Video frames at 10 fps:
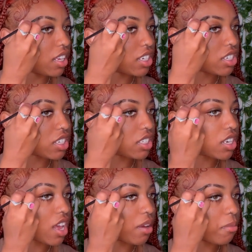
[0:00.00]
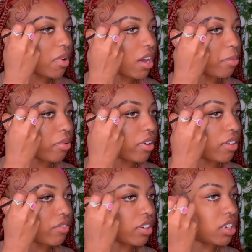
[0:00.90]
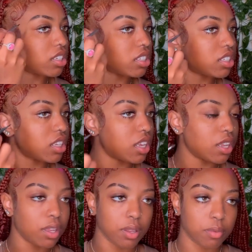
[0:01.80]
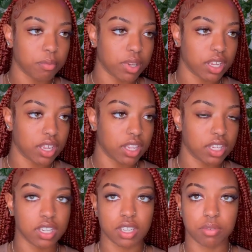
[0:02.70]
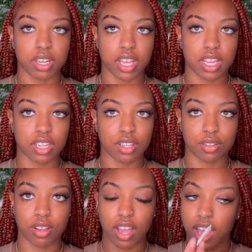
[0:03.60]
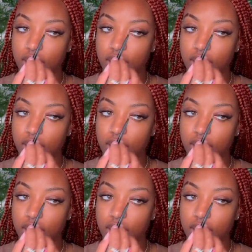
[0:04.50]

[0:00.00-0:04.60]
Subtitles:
It's just not my preference, but it did what it had to do.